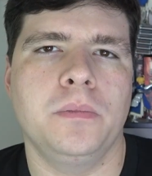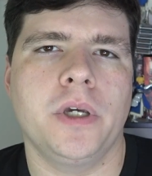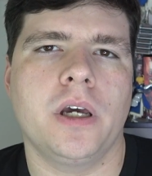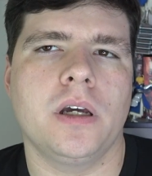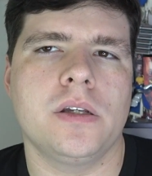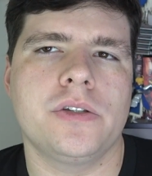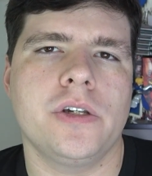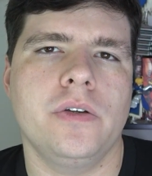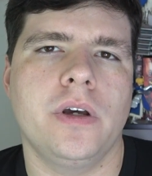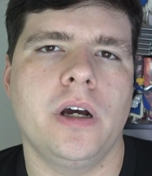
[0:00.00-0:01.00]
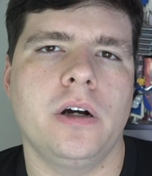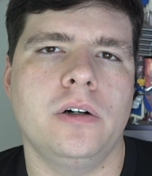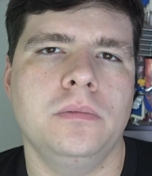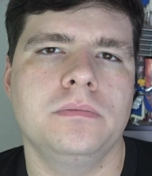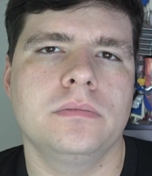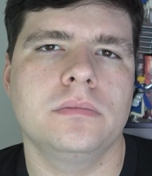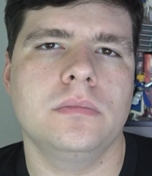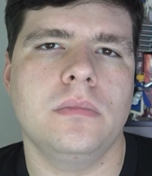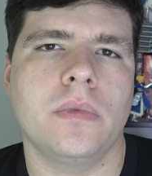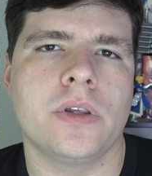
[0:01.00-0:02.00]
Because, you know,
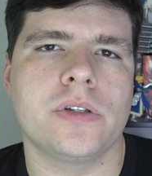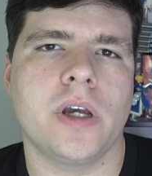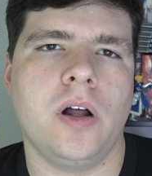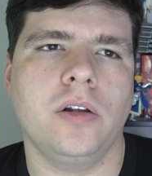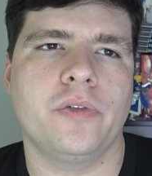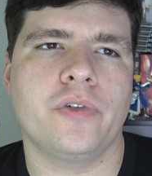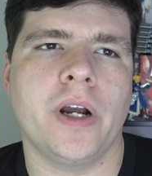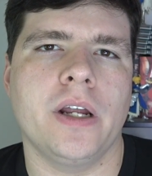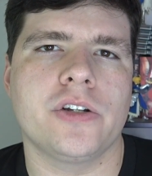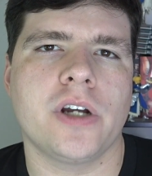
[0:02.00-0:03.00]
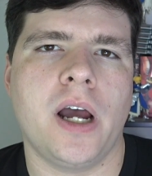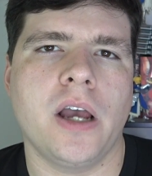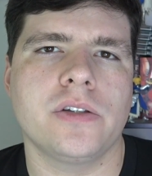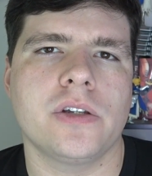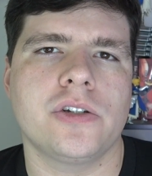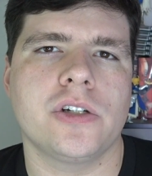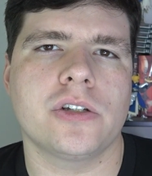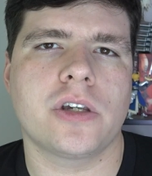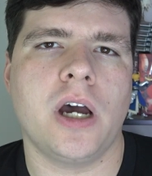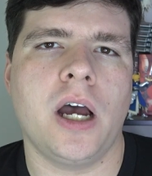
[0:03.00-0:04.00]
the Zelda franchise is
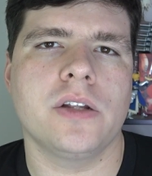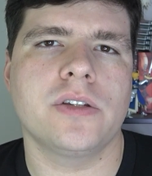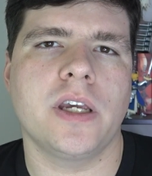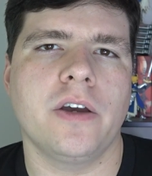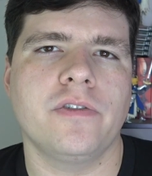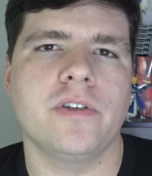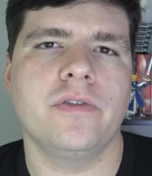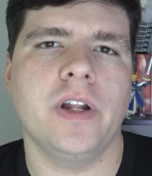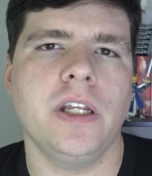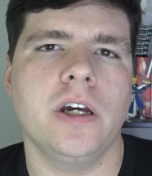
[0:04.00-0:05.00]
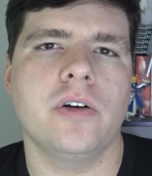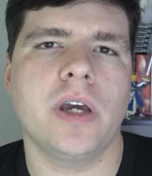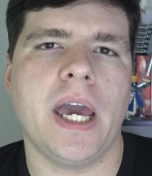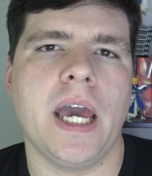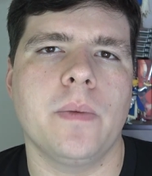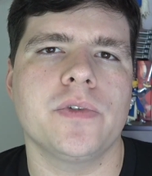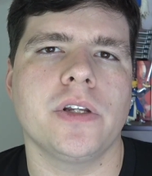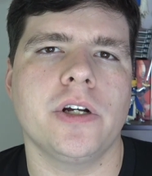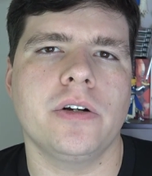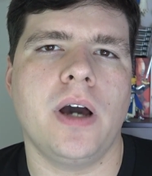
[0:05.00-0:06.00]
just God's gift to video games,
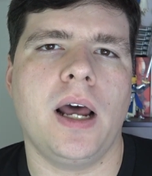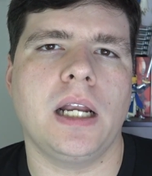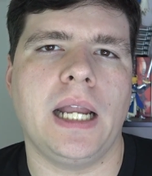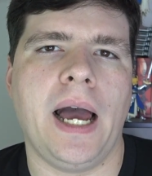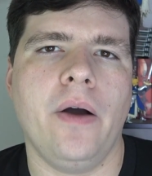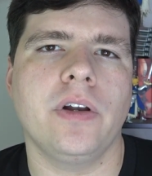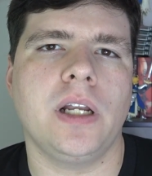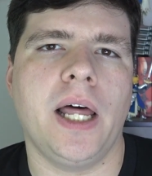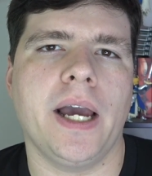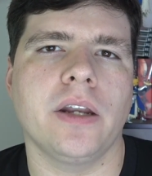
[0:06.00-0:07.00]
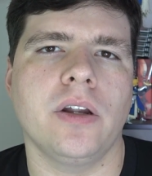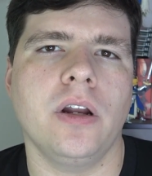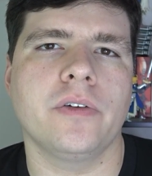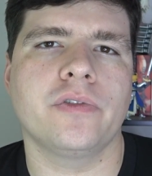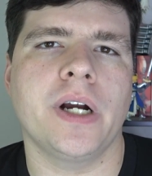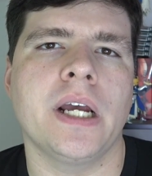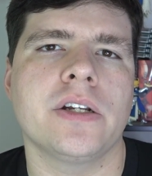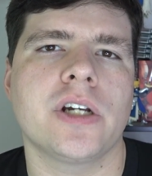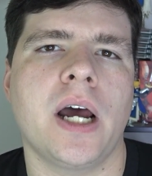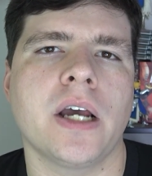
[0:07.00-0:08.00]
and you're not allowed to like another
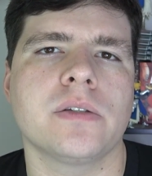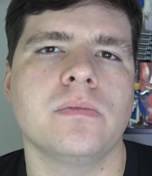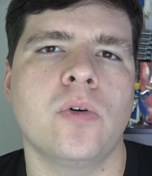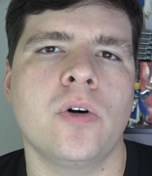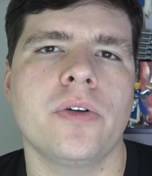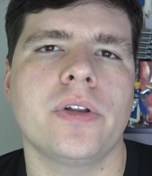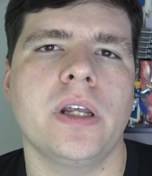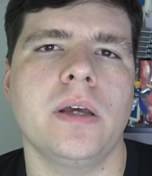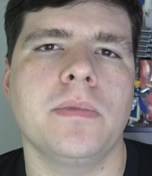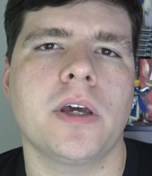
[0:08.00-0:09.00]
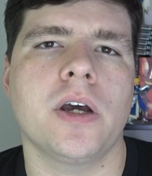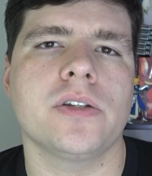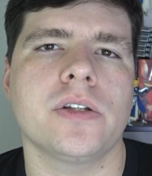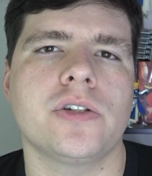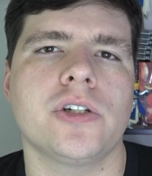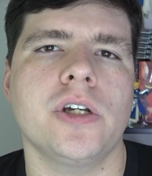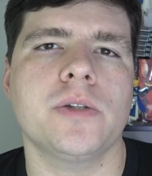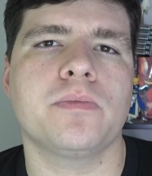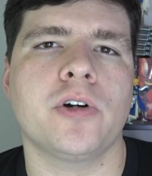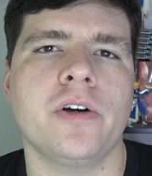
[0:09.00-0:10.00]
franchise more than it because it's
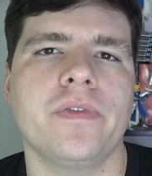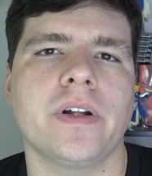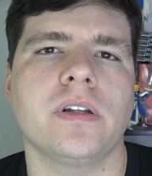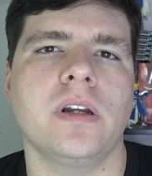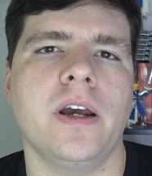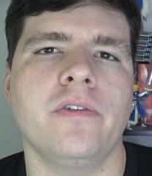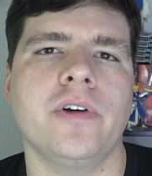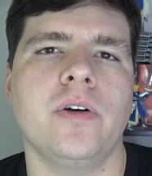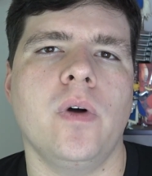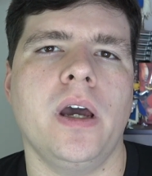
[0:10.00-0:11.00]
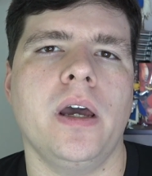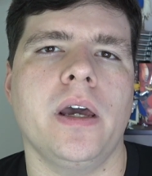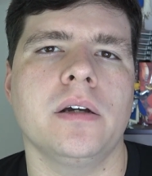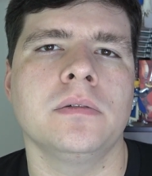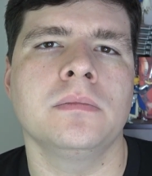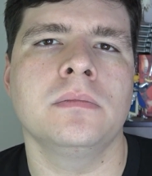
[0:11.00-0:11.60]
just perfect in every way